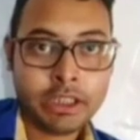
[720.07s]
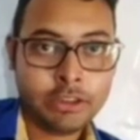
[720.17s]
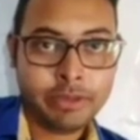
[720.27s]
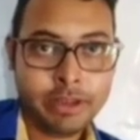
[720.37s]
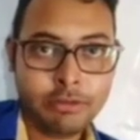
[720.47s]

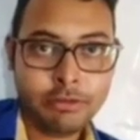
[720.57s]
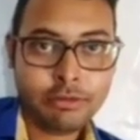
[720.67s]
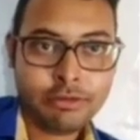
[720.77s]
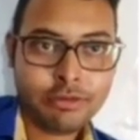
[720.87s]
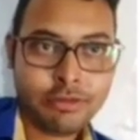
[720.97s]
expectation value.